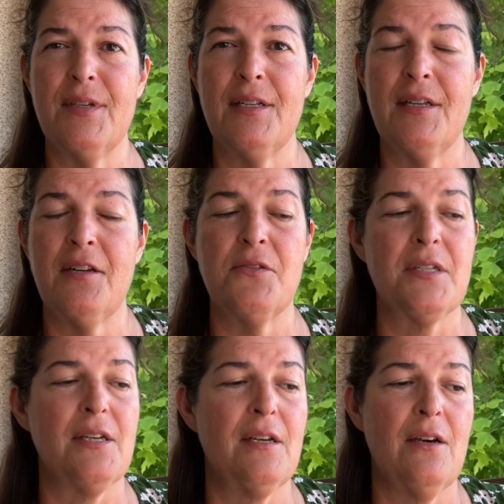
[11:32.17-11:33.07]
And then I was
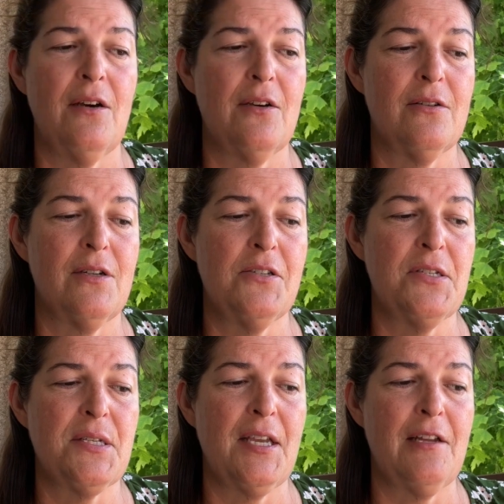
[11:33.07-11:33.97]
like, oh, I
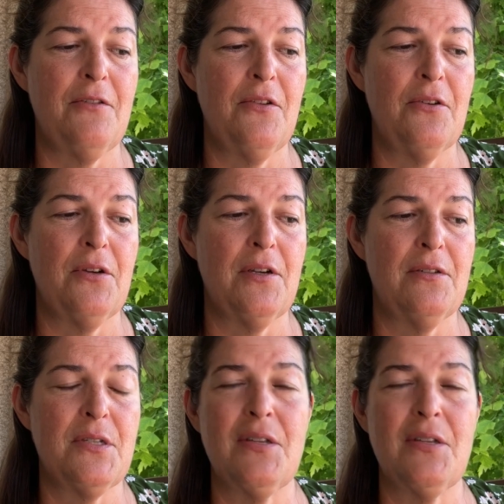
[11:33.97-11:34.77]
just can't do it.